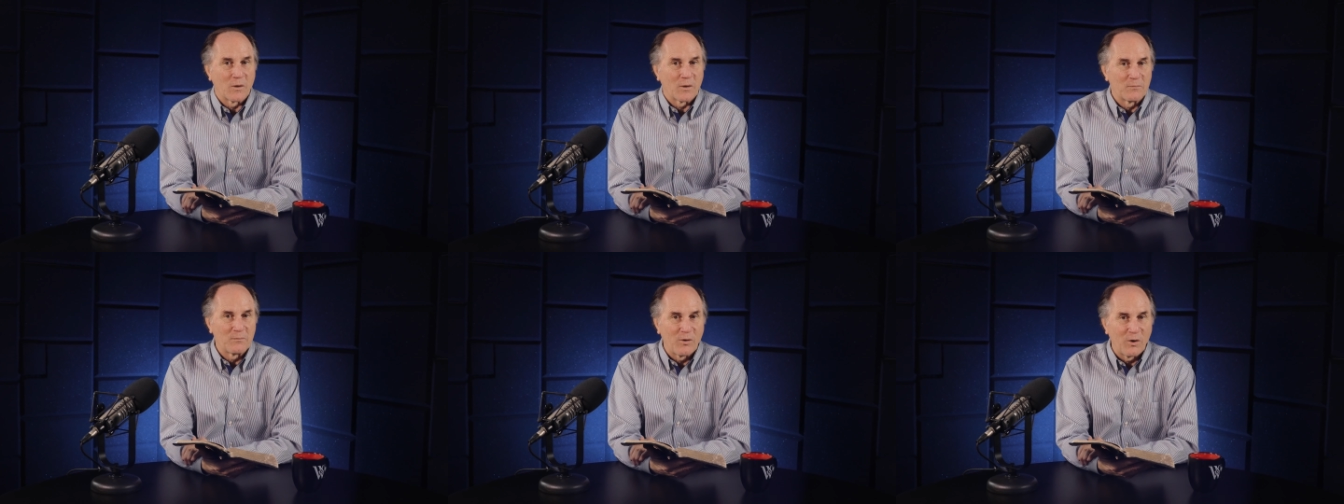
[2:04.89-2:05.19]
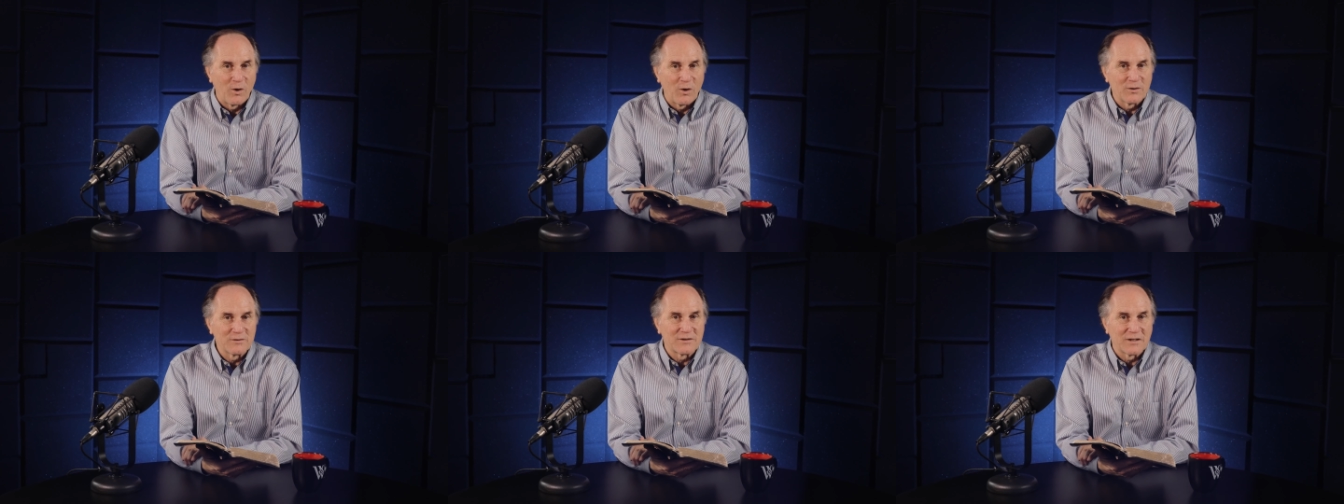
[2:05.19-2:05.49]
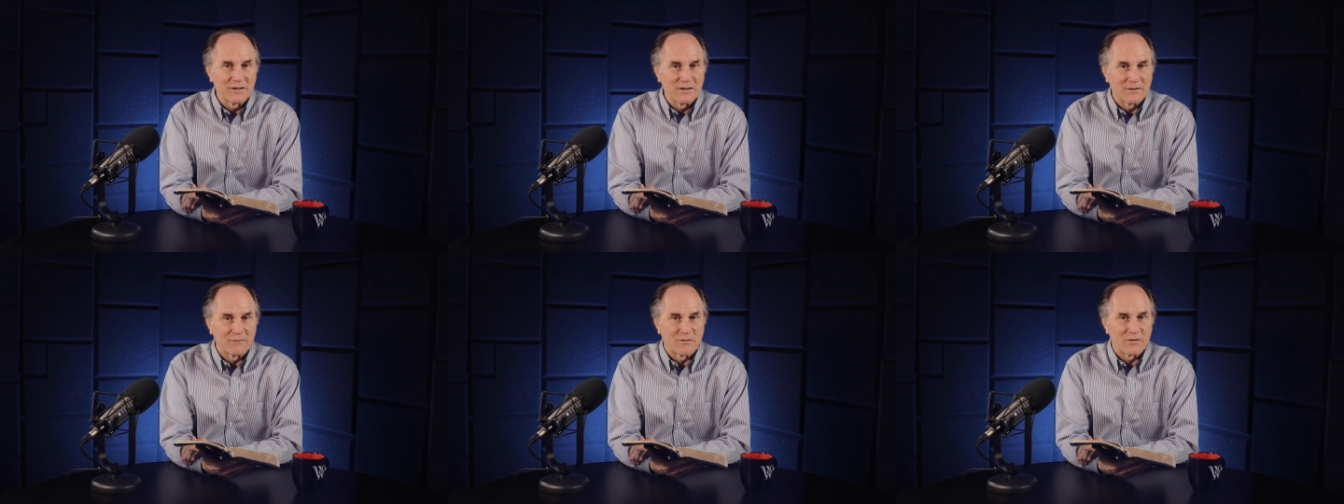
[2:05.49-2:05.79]
where Paul
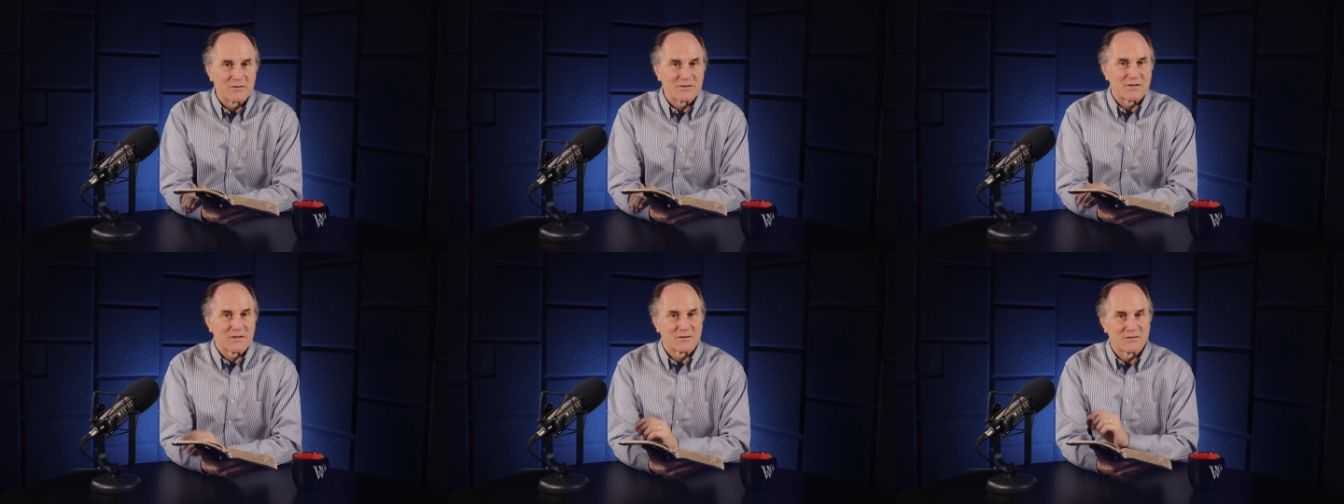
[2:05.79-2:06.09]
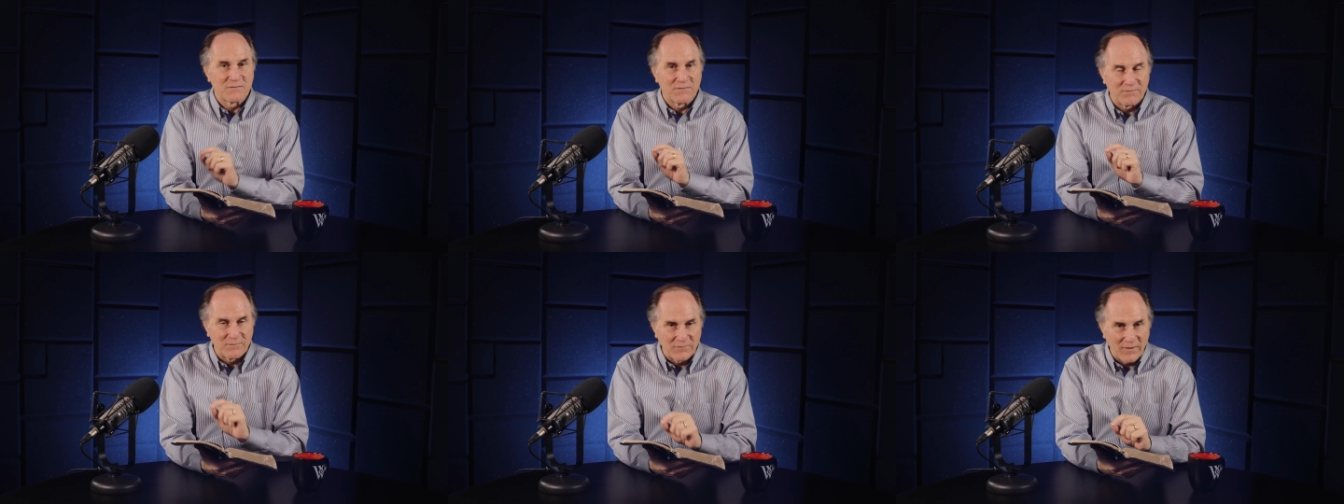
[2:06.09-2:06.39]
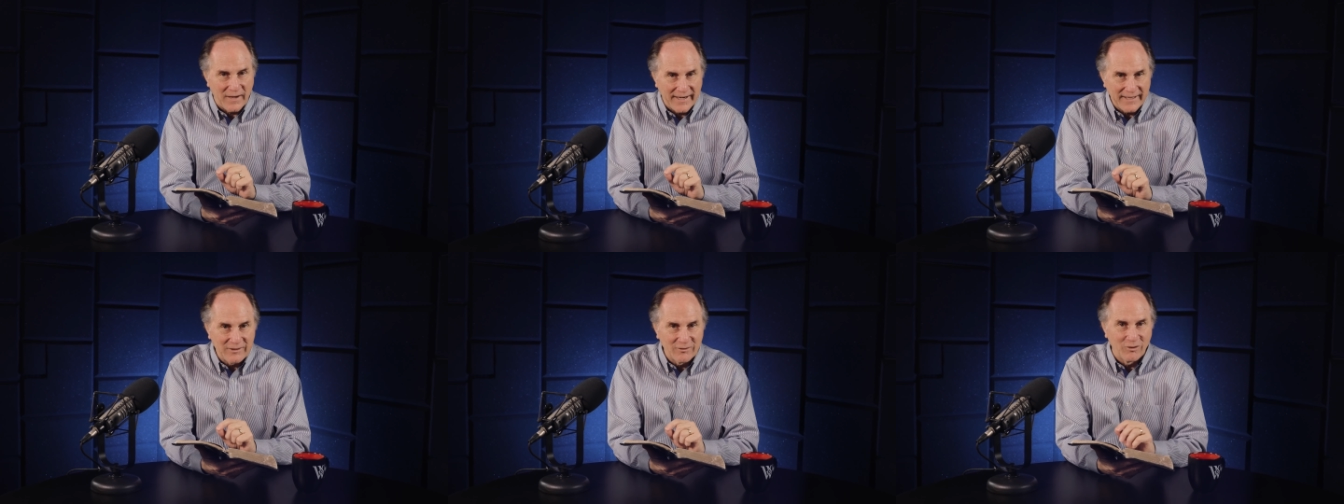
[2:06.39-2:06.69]
delivers this
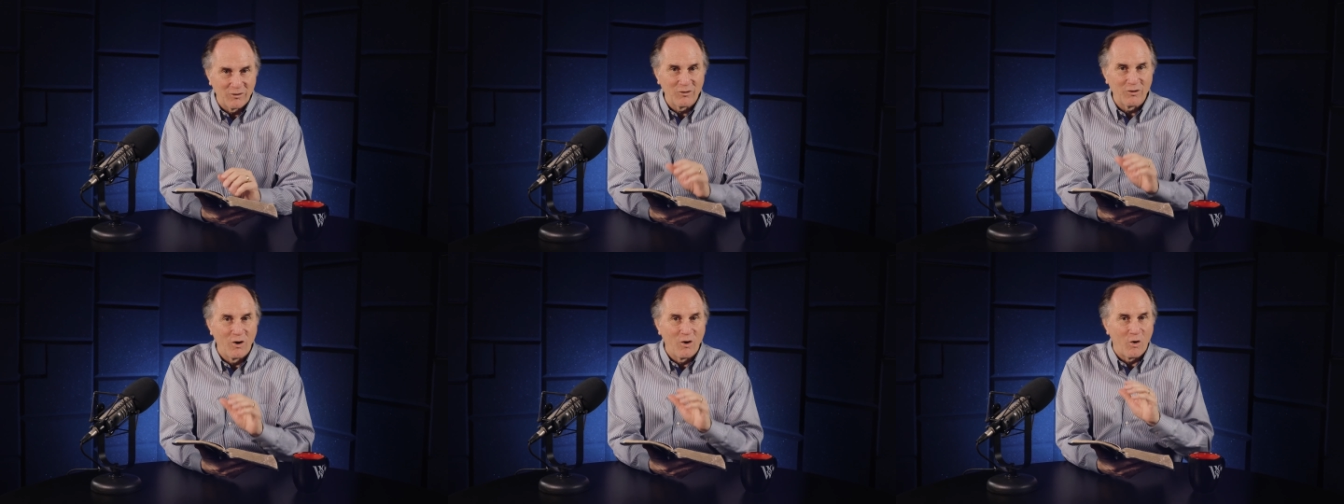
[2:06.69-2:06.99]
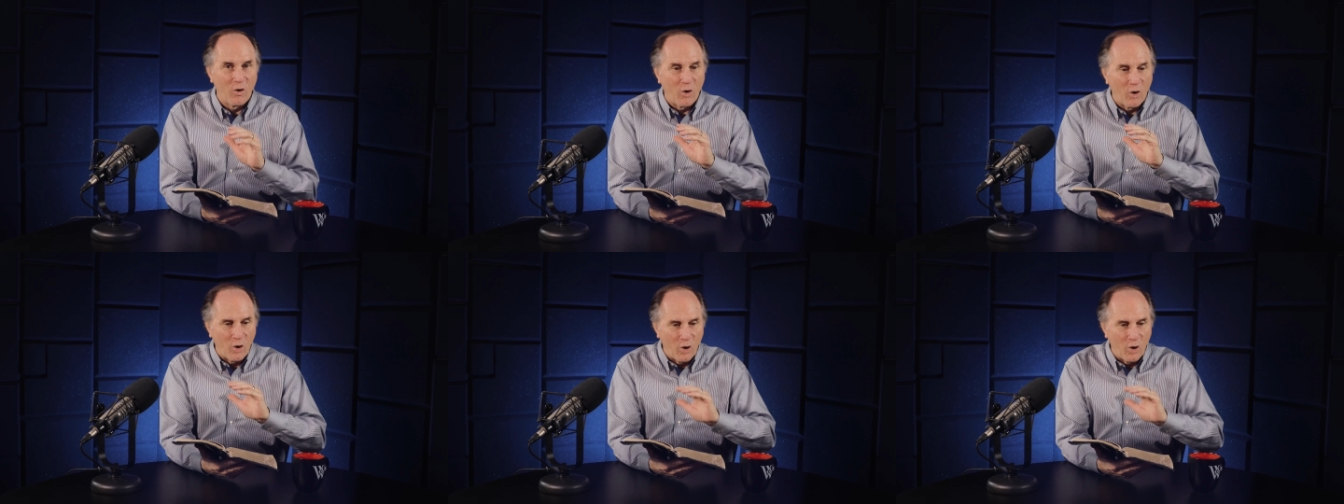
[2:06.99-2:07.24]
final,